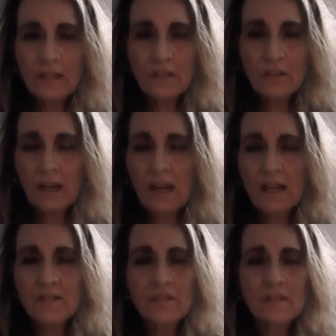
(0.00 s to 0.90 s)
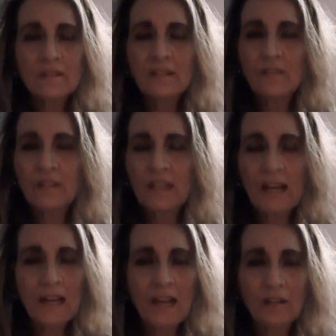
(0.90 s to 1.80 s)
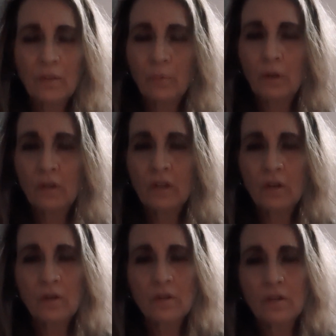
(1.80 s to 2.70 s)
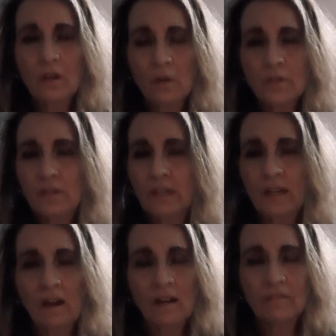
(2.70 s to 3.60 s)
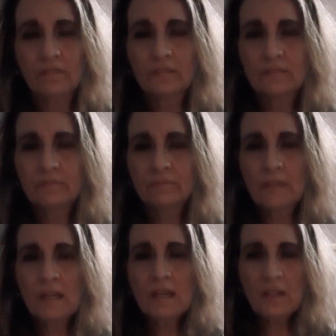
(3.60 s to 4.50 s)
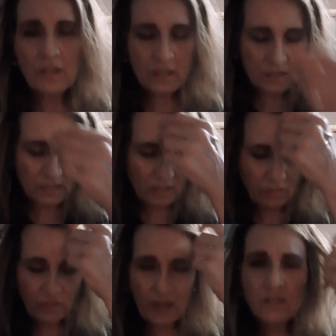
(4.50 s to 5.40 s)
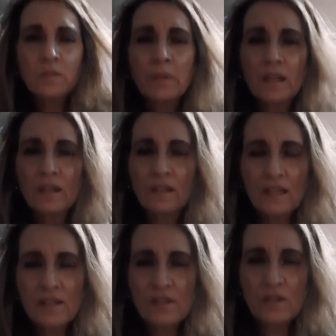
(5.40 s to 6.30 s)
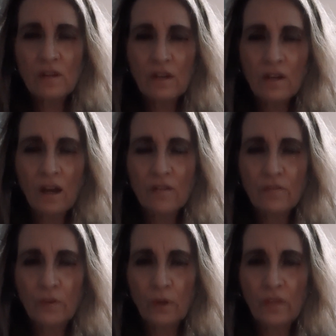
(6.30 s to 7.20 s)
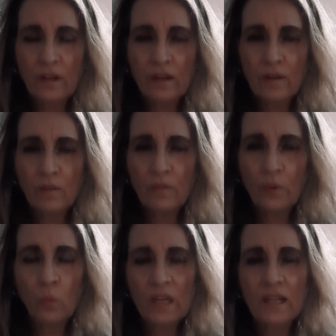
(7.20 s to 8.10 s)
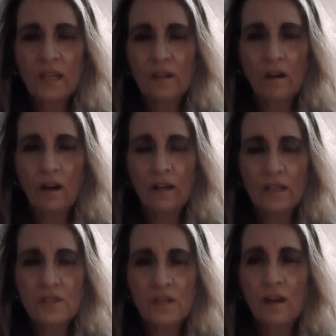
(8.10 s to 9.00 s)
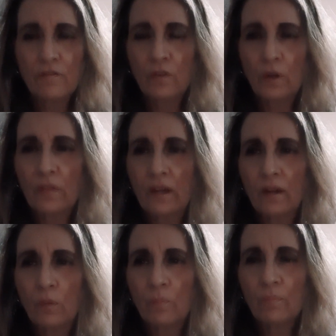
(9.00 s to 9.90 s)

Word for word: you guys, if you can't handle the roller co coaster, get off. This investment is not for the the weak at heart. It's not for the